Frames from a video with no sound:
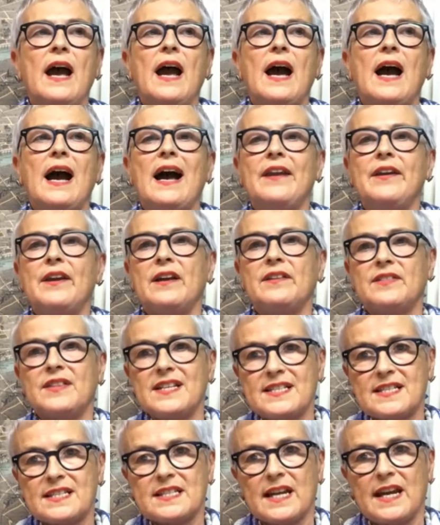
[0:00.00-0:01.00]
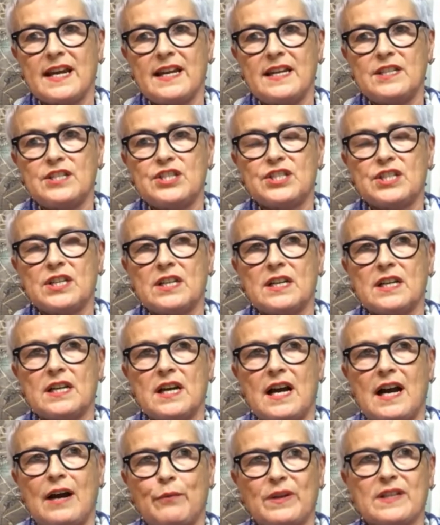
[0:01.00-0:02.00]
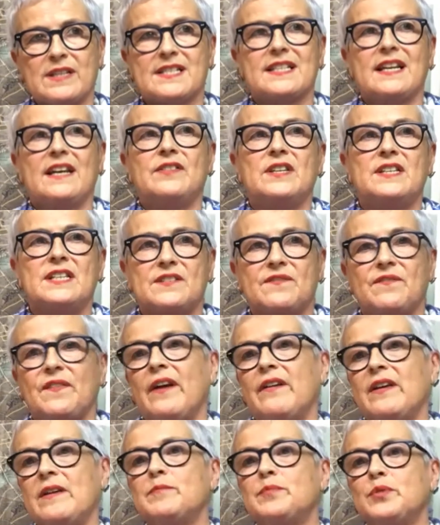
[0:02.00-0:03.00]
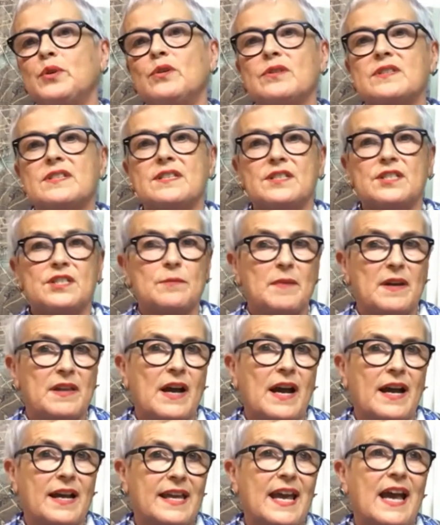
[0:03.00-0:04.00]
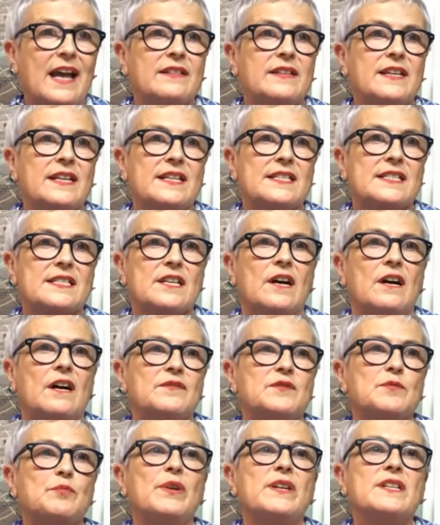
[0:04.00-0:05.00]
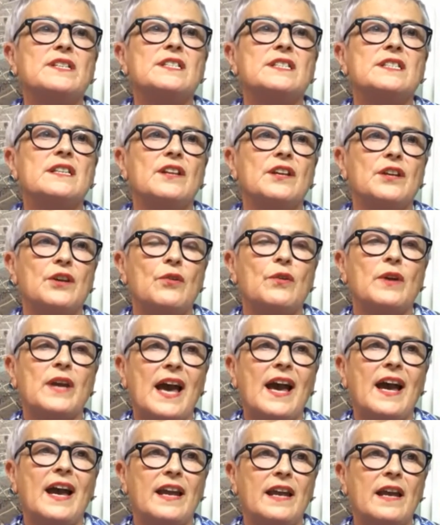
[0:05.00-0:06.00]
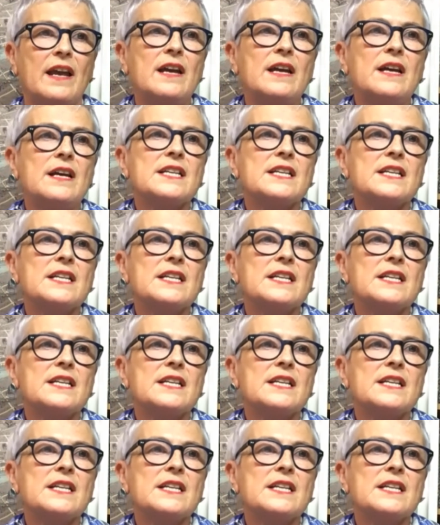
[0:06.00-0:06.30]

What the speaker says: And at this stage, I will say that it's very important to me that I get these scarves printed in the UK.